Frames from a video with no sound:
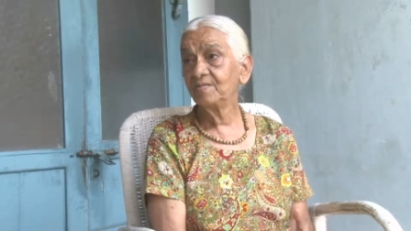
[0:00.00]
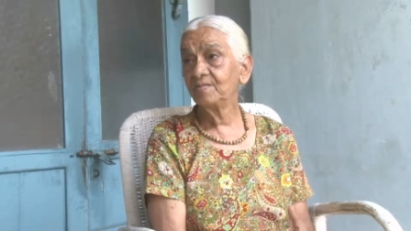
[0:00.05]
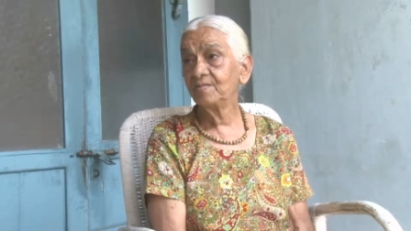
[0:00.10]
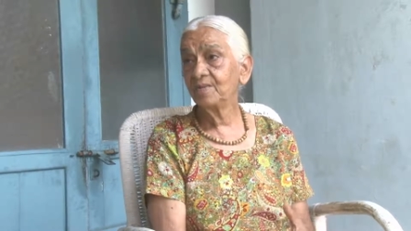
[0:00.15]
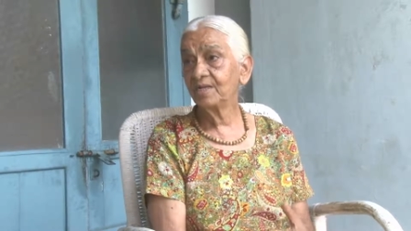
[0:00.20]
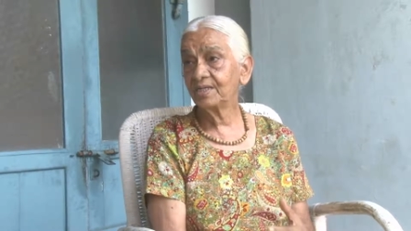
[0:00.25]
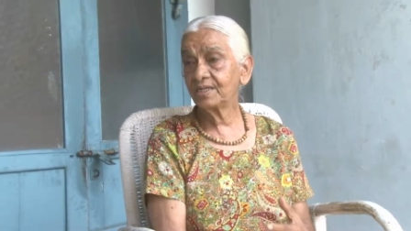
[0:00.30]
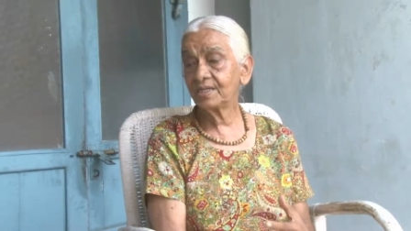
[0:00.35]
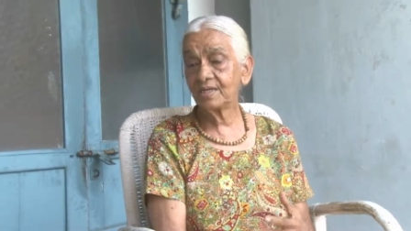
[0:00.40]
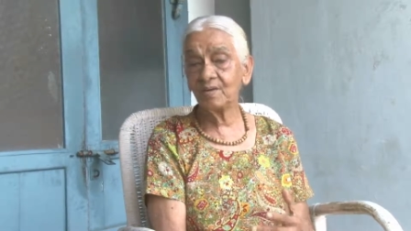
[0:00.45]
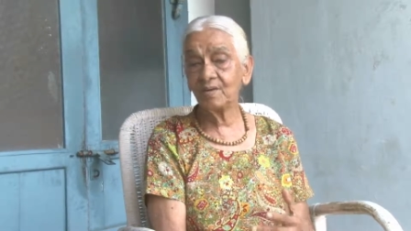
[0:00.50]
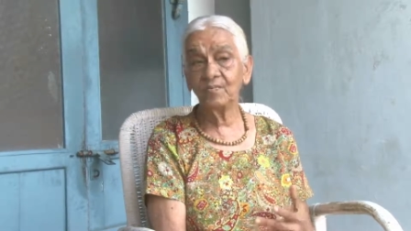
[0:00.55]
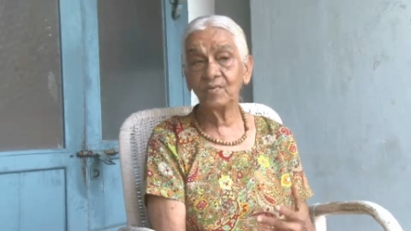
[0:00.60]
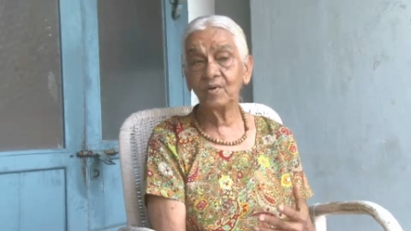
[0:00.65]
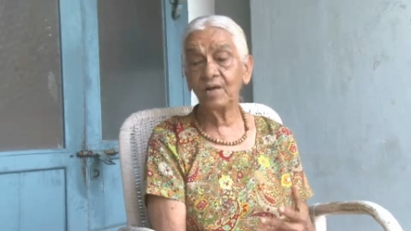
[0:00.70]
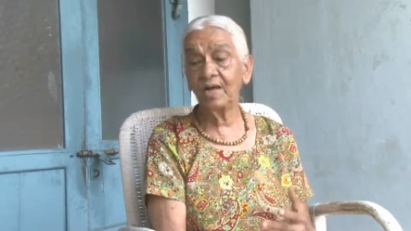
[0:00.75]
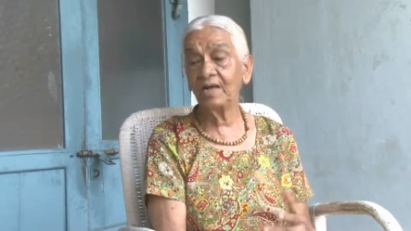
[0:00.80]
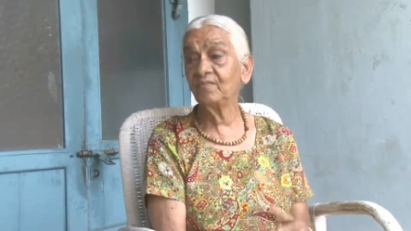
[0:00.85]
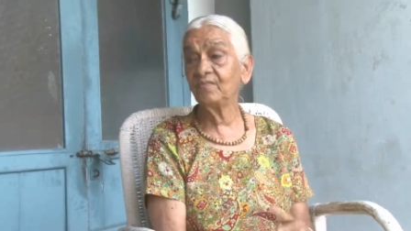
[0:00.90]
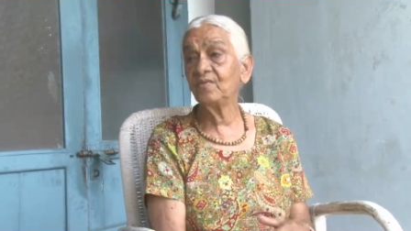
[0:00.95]

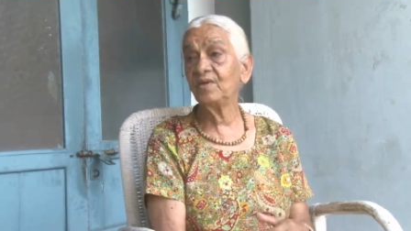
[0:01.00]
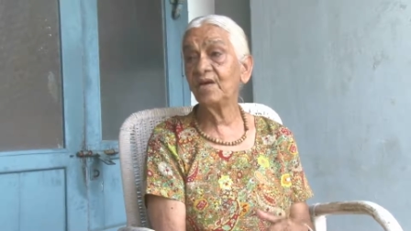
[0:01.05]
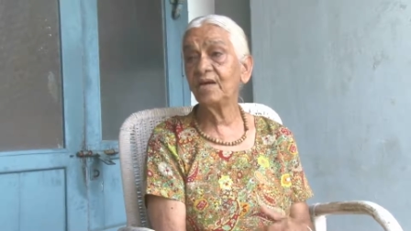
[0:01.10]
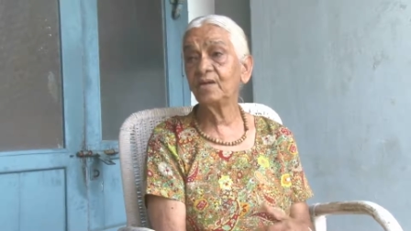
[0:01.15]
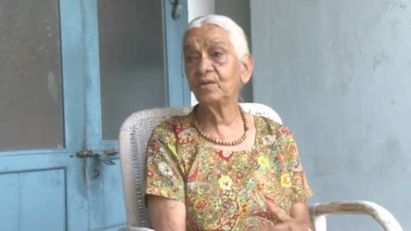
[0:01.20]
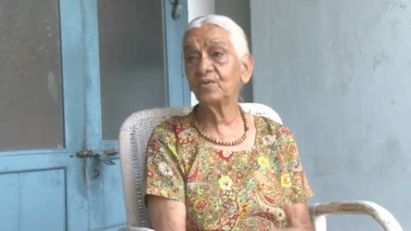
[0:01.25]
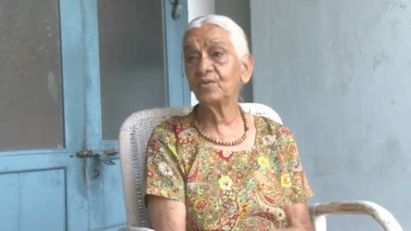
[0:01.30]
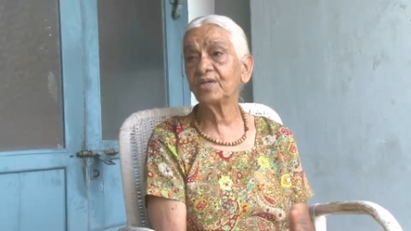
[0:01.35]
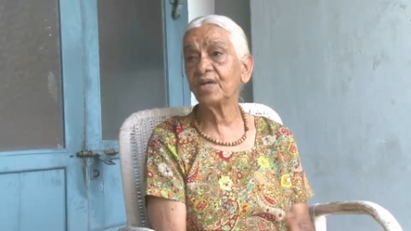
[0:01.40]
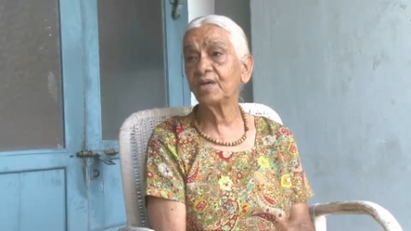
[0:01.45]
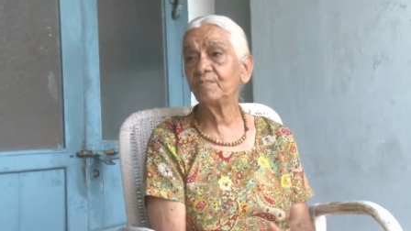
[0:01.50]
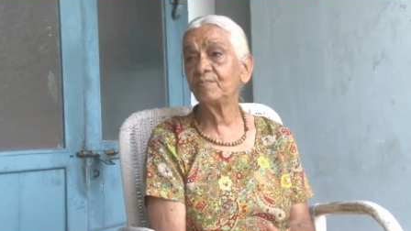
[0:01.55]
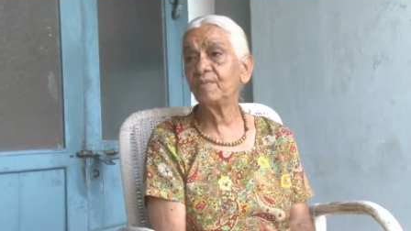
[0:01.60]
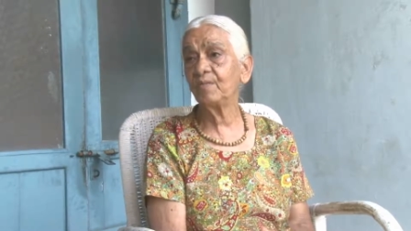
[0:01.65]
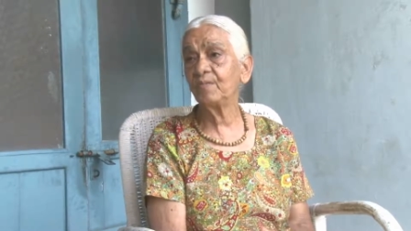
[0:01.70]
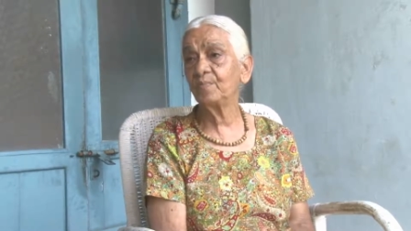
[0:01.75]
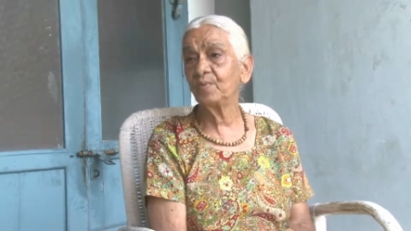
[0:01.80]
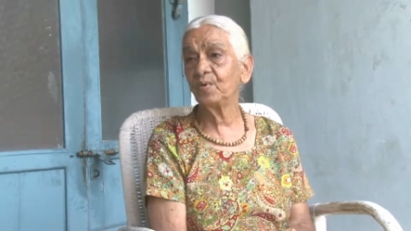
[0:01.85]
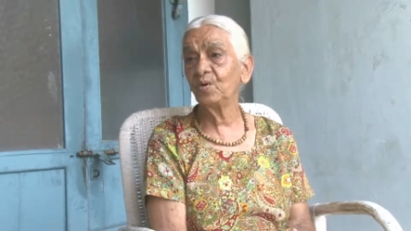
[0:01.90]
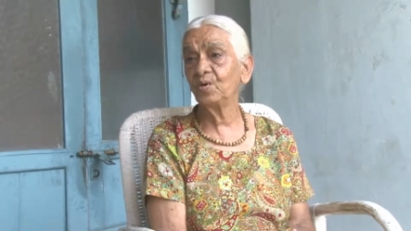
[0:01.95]
and we had to send by
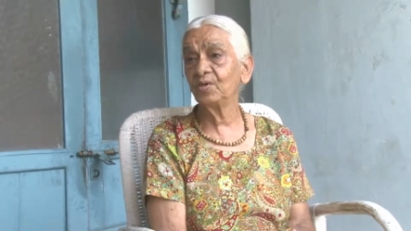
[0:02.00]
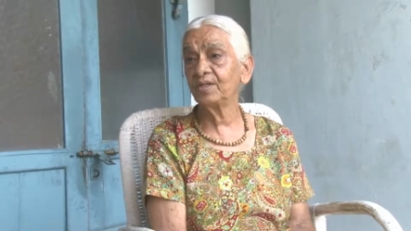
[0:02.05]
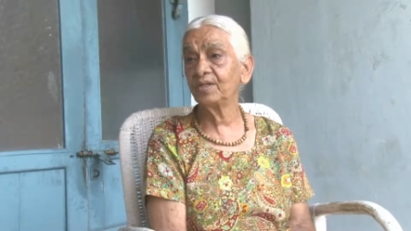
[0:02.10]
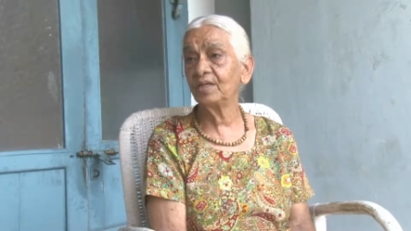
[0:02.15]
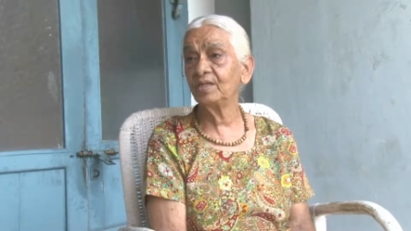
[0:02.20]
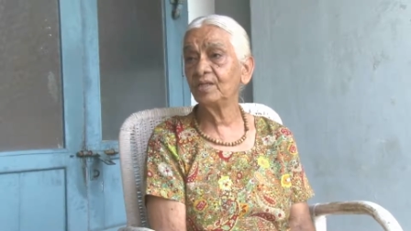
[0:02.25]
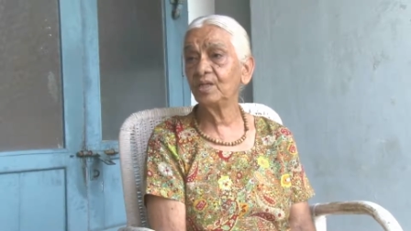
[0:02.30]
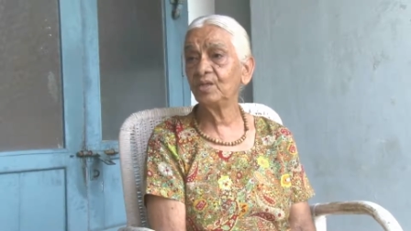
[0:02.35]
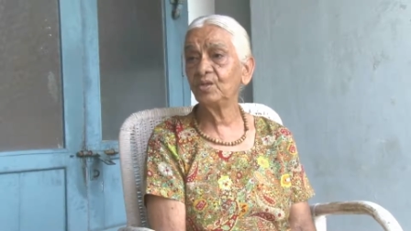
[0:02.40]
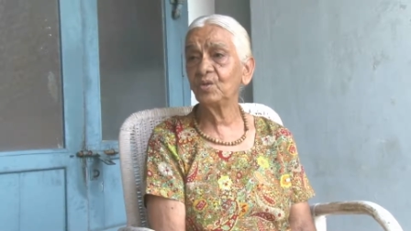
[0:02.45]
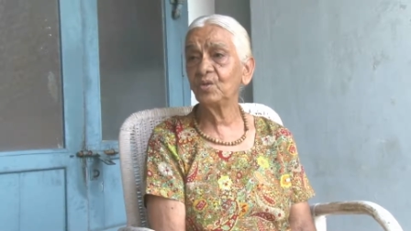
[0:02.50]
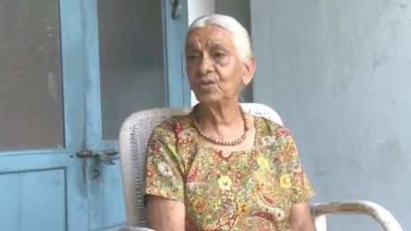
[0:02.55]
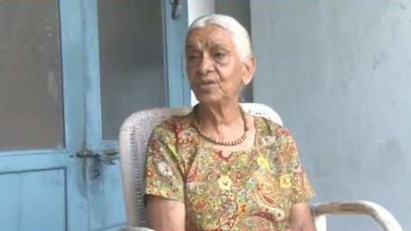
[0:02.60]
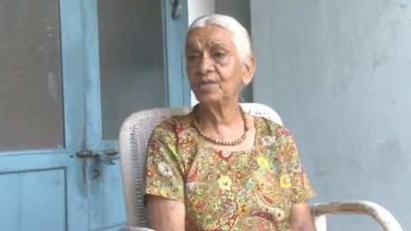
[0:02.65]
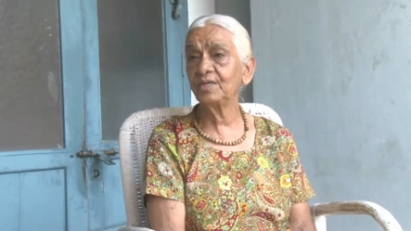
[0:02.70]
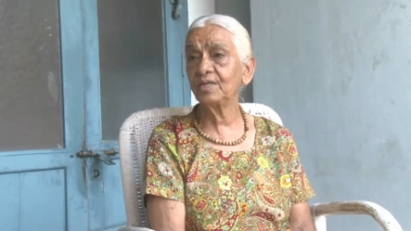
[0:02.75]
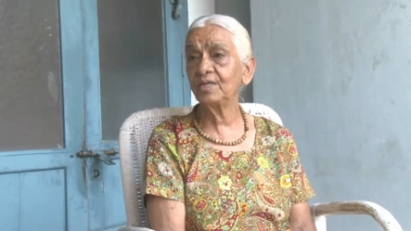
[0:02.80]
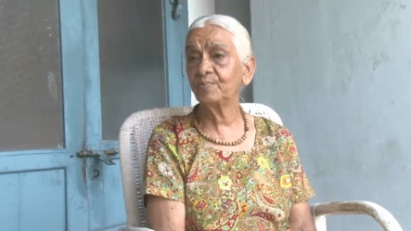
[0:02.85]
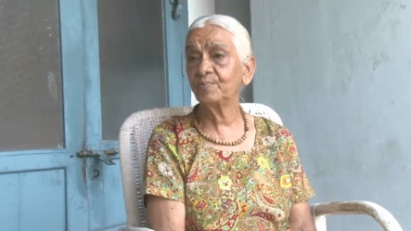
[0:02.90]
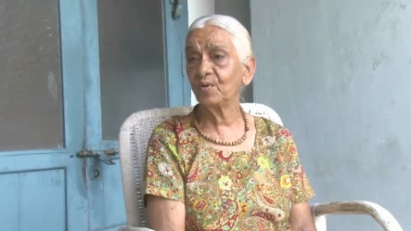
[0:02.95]
post, and in those
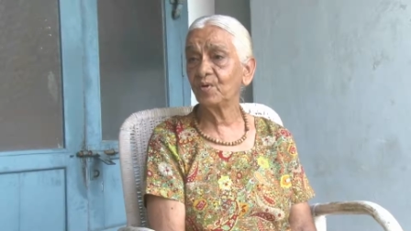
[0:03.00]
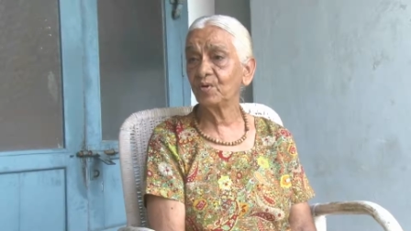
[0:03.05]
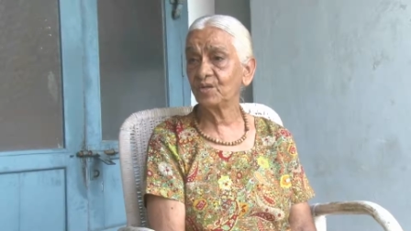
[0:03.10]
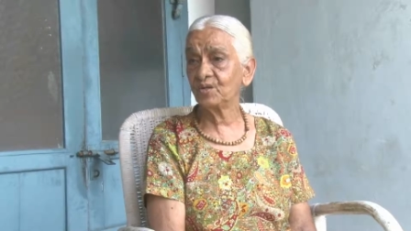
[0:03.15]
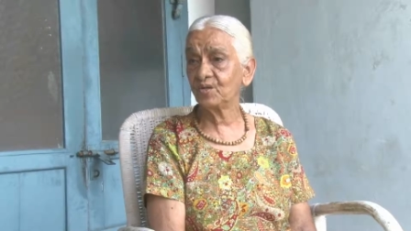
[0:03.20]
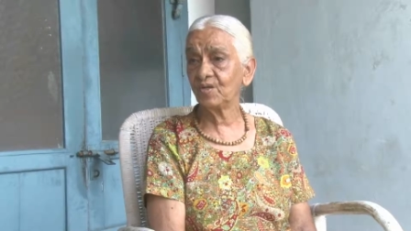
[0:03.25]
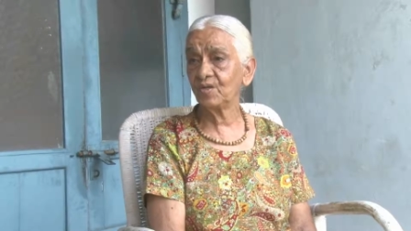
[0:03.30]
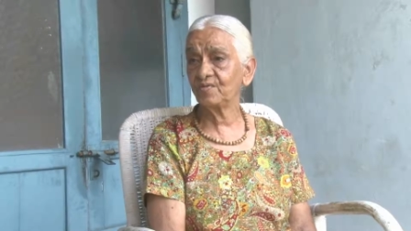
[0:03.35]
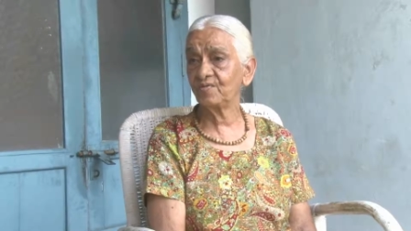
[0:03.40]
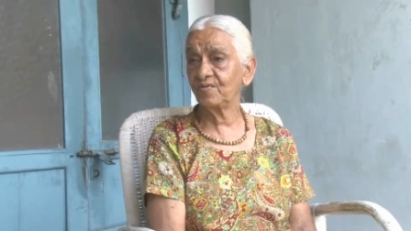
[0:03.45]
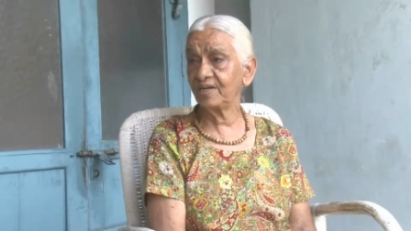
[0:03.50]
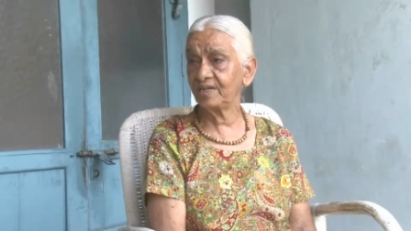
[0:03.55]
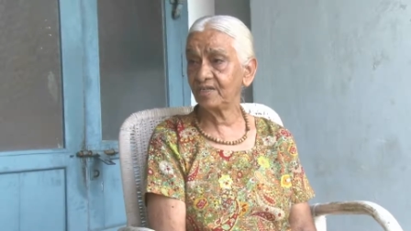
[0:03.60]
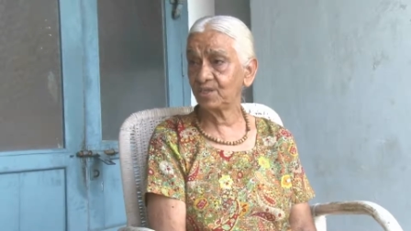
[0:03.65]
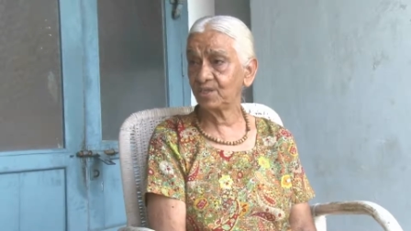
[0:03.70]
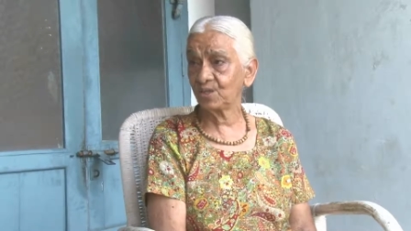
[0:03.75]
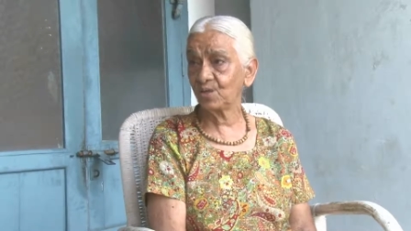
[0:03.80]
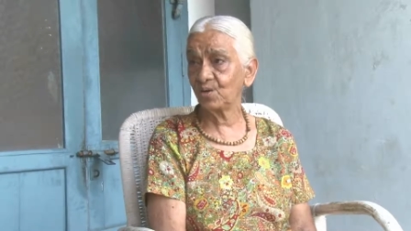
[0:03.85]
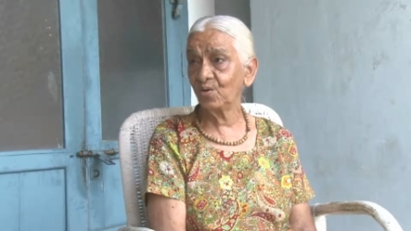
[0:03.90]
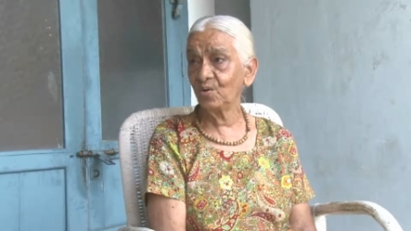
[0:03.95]
days post was very
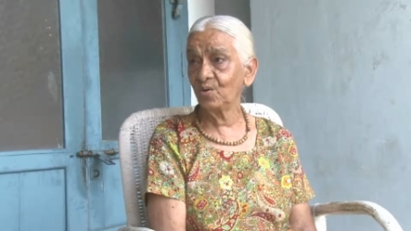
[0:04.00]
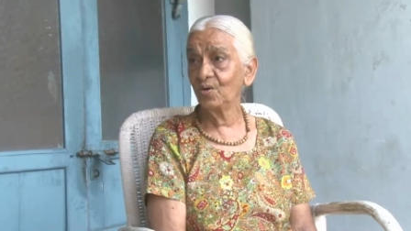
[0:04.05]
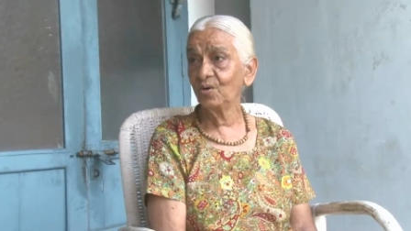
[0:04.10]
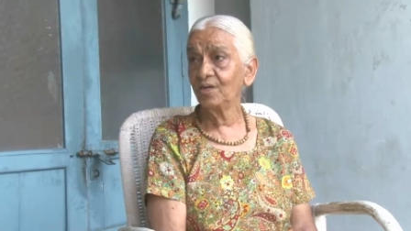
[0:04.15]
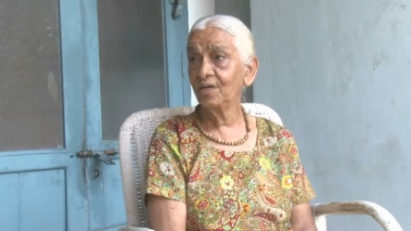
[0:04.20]
slow.